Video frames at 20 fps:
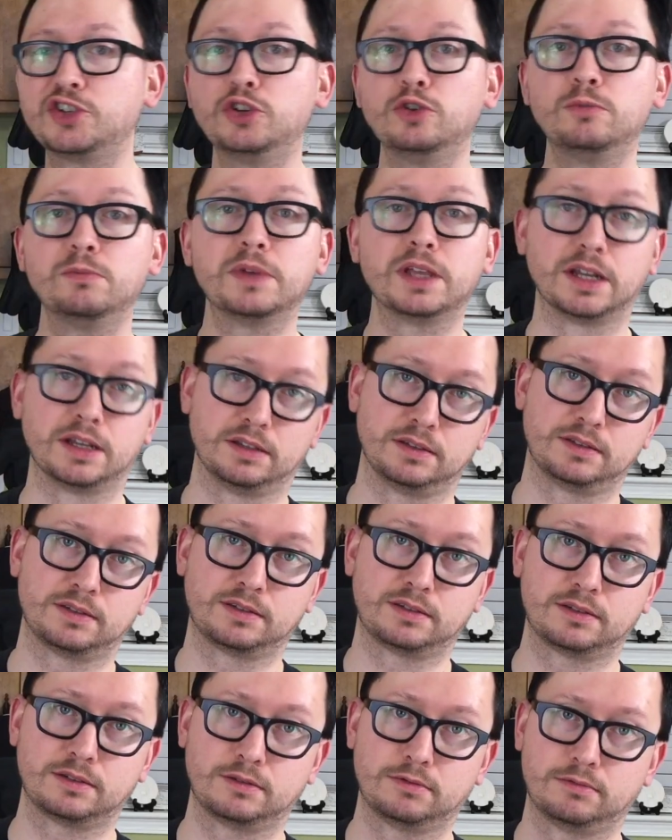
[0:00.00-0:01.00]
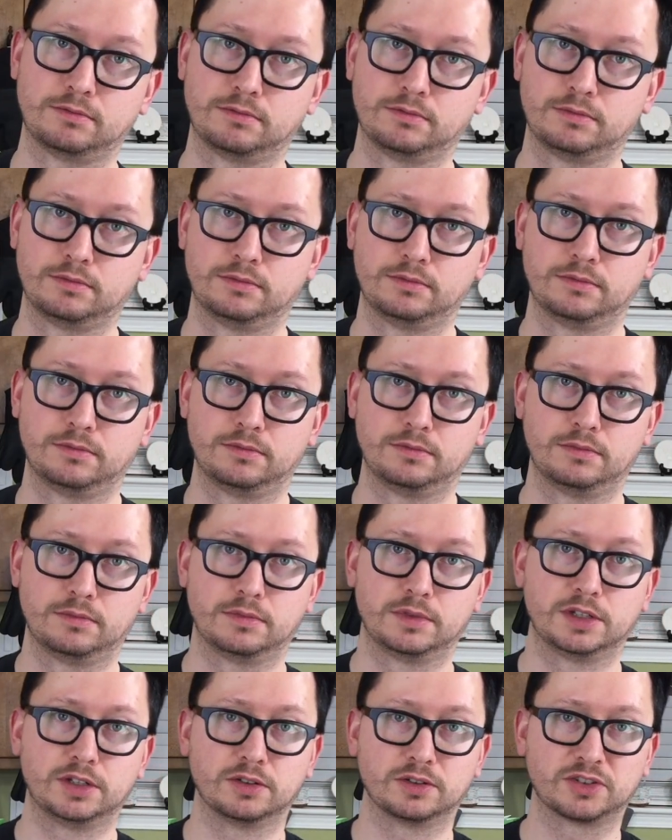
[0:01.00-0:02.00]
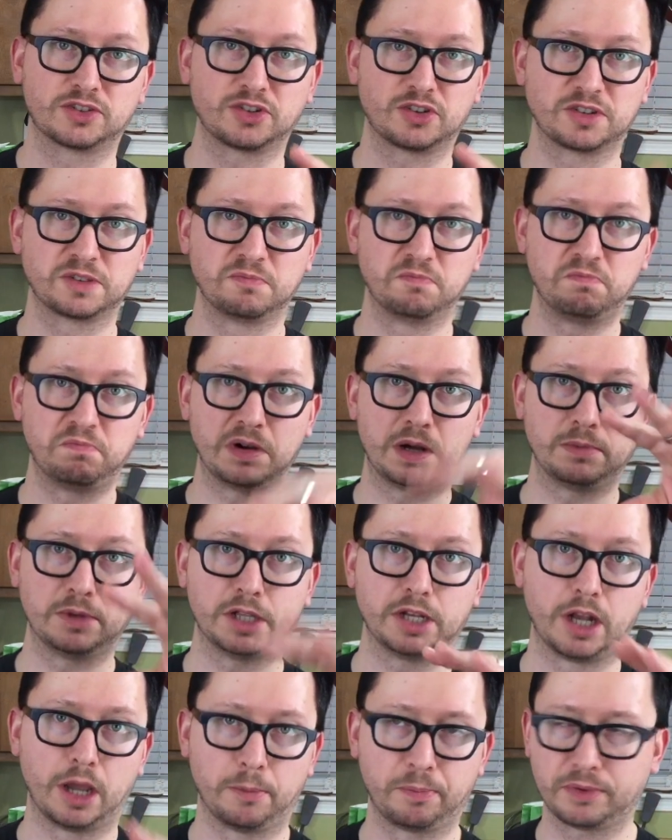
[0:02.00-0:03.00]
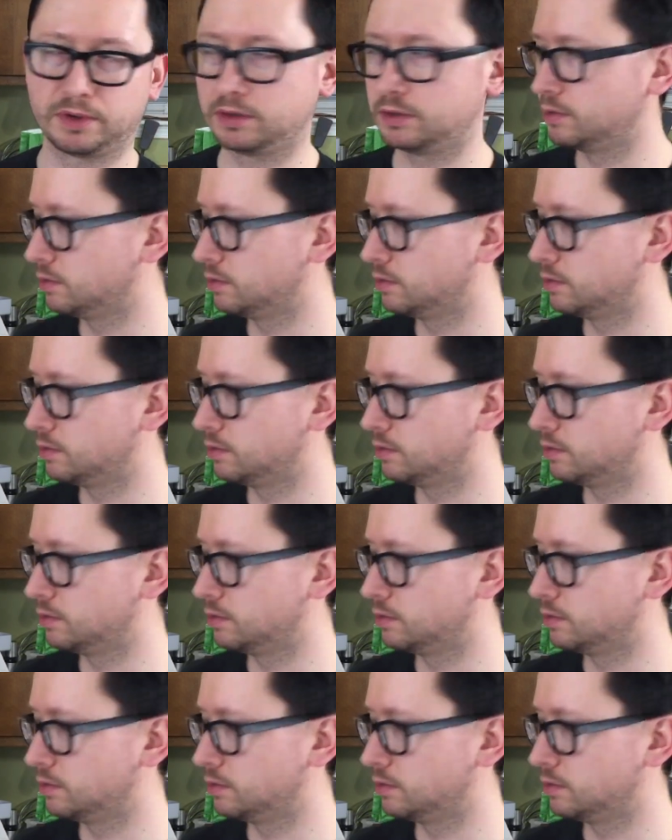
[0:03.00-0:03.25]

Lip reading: 2 minutes until it starts bubbling up.